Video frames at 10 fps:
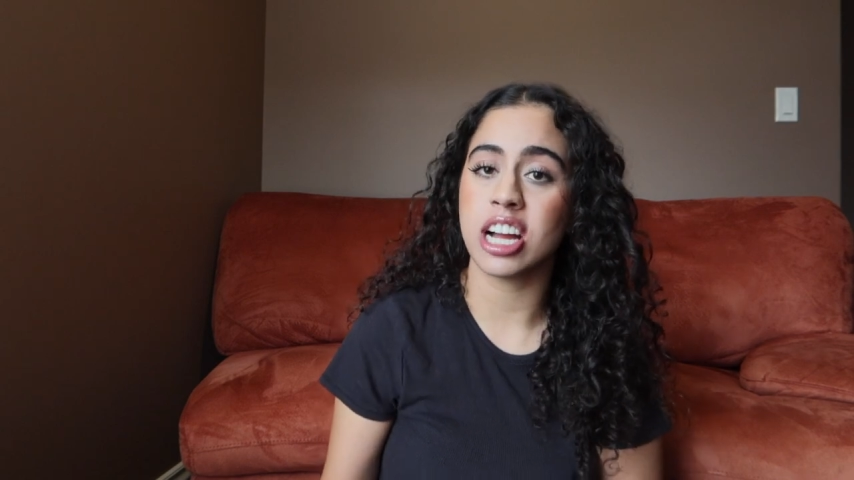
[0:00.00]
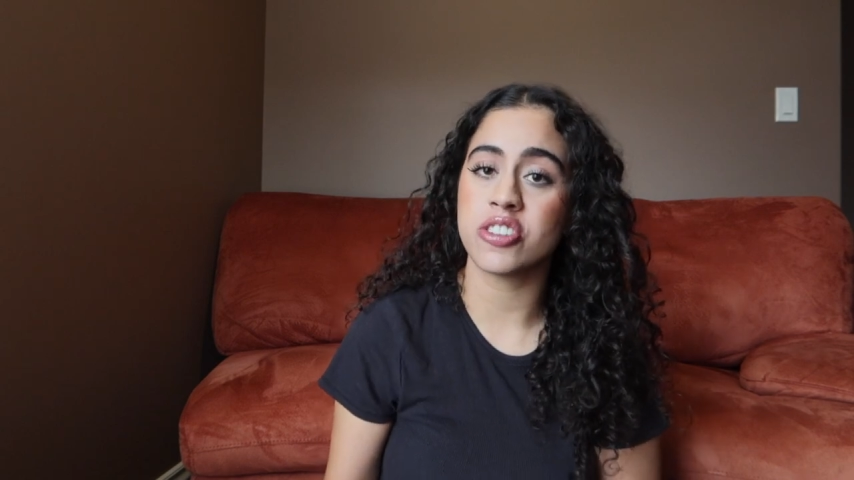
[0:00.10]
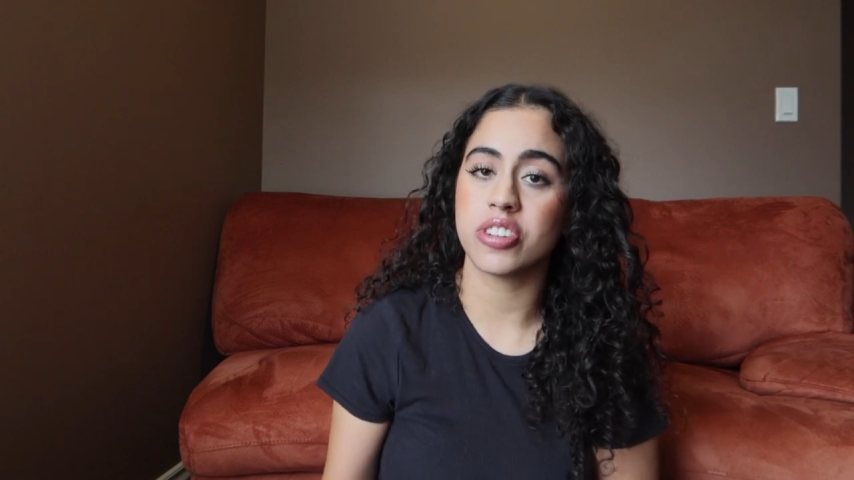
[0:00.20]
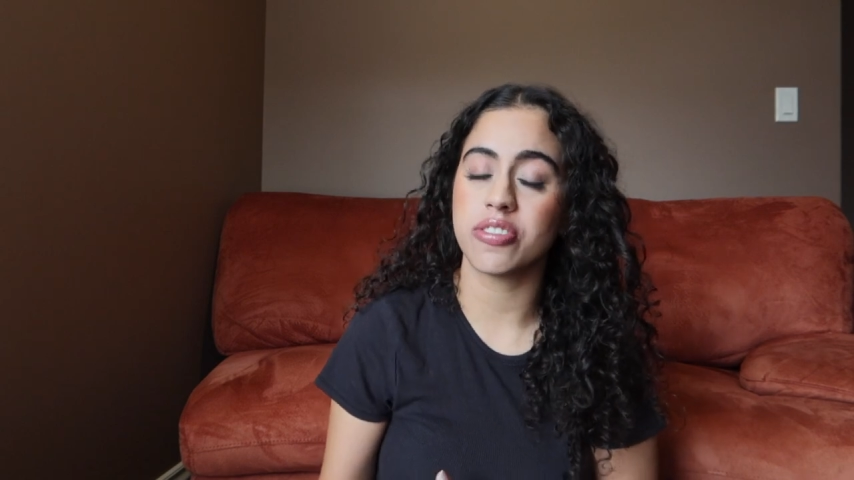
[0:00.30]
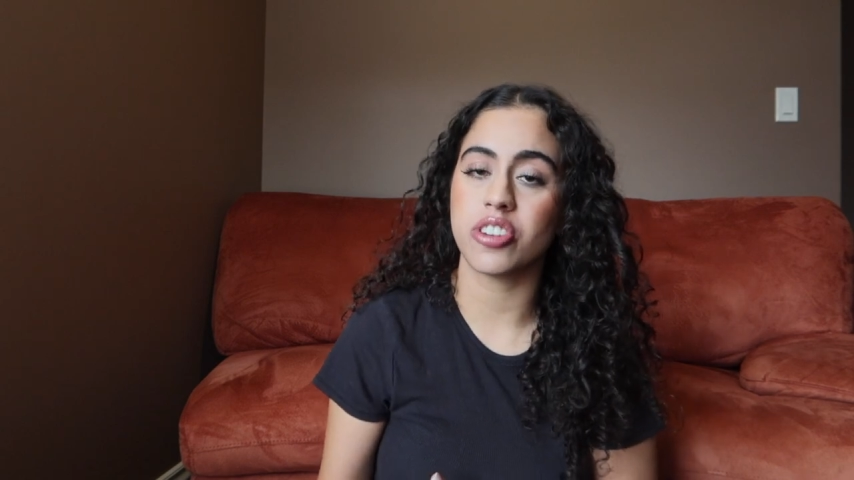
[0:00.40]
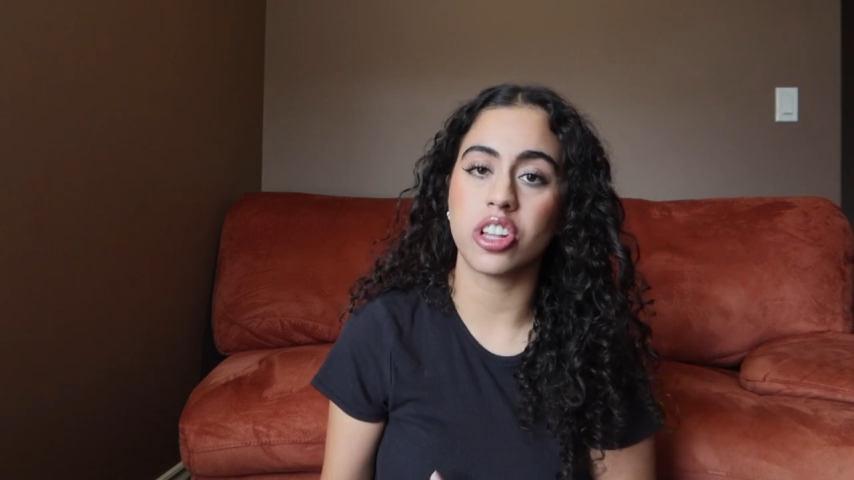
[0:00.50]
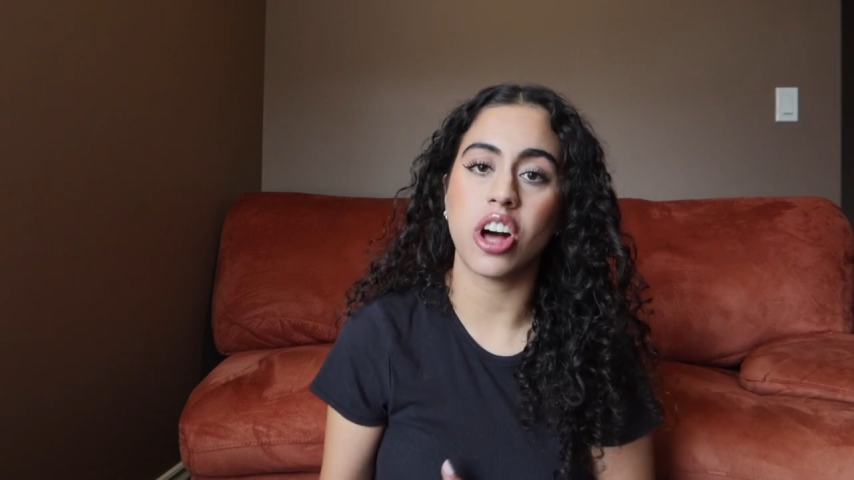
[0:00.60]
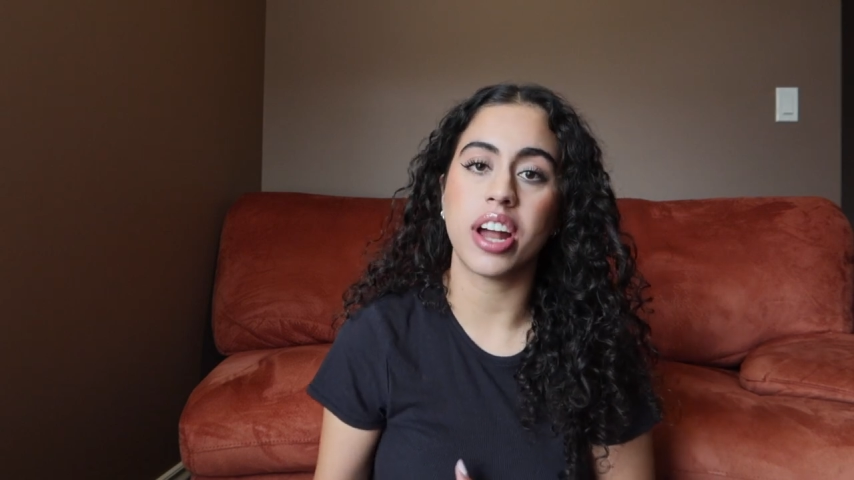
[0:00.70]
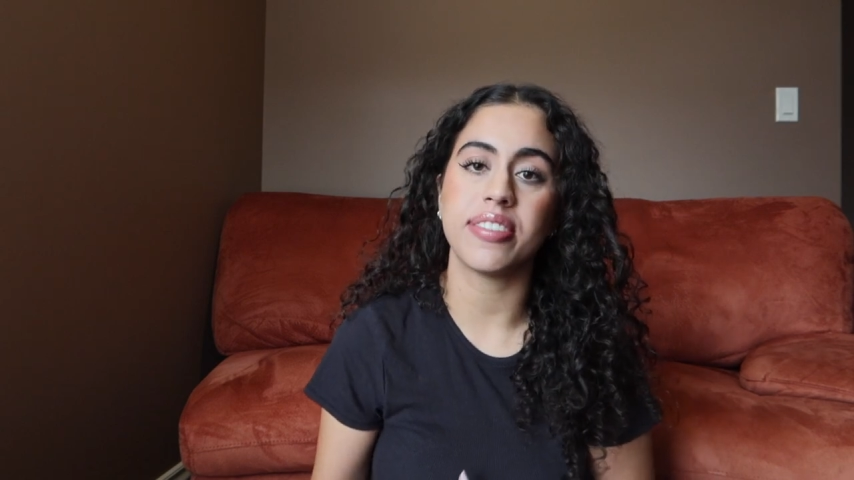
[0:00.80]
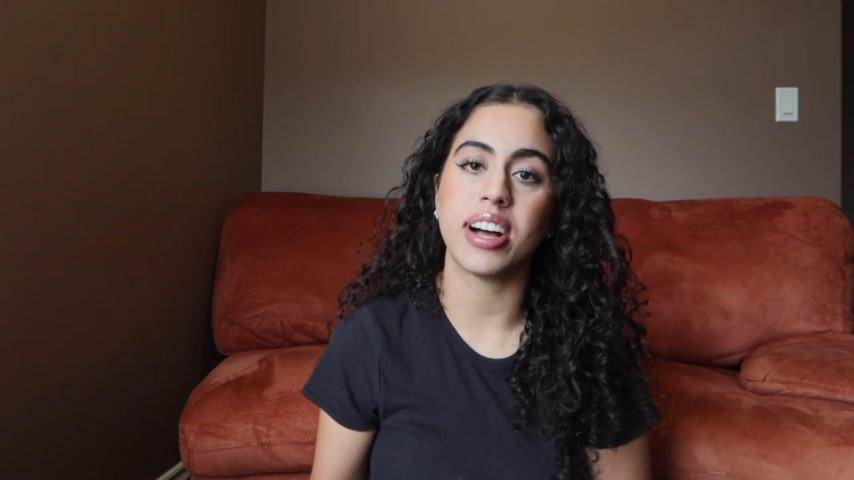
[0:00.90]
country for a
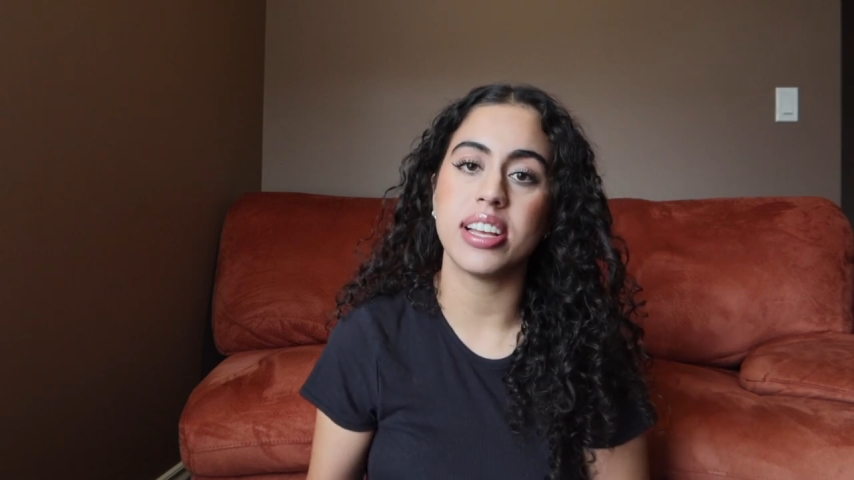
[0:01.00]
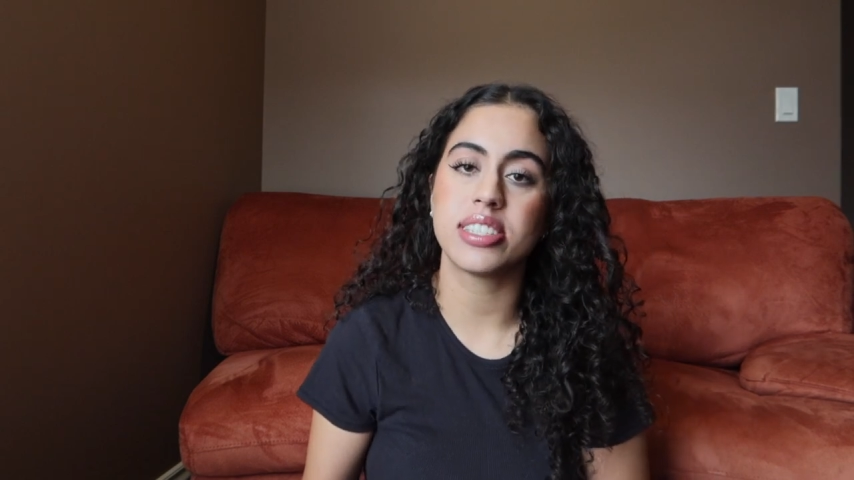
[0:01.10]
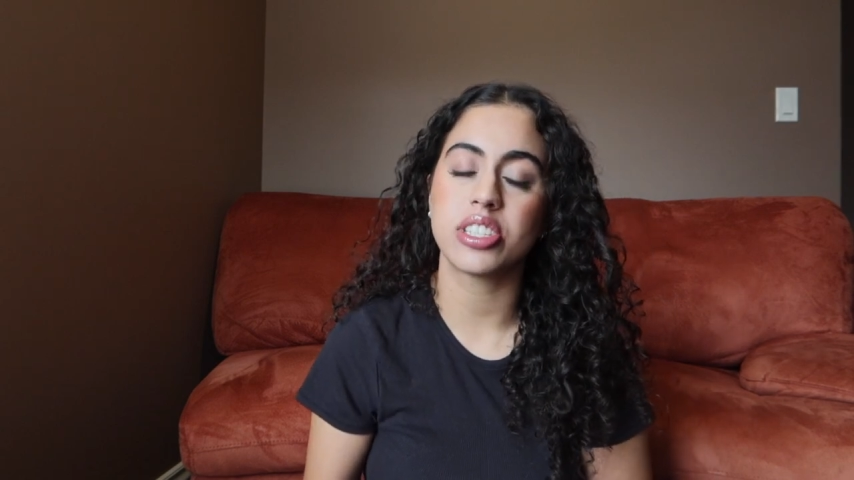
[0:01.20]
lot of us.